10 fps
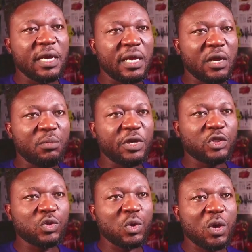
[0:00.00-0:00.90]
and I'll make
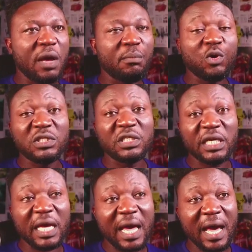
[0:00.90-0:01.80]
sure I'm on
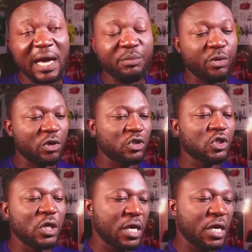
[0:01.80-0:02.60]
the hard brush.